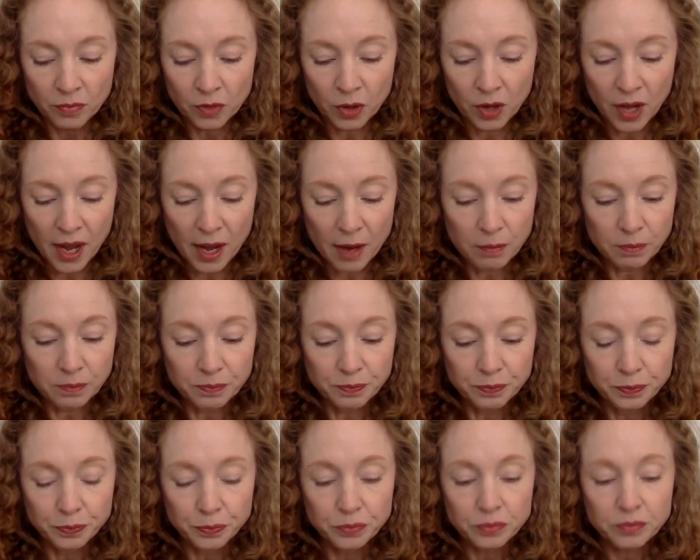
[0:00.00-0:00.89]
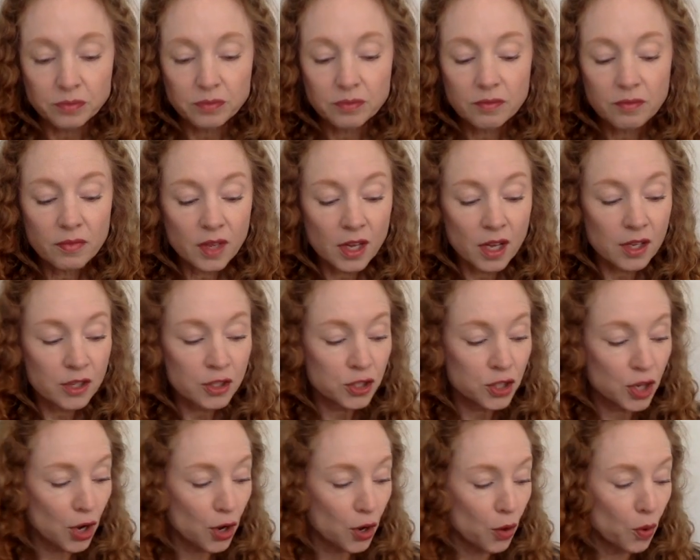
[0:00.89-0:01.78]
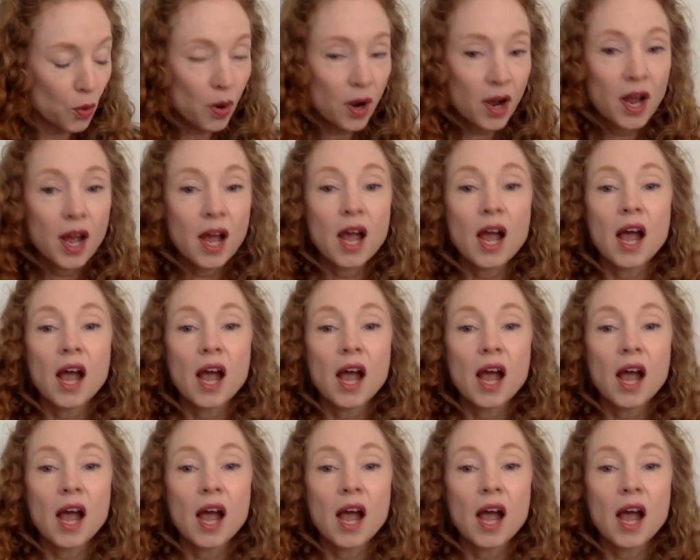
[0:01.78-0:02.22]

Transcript: Okay, so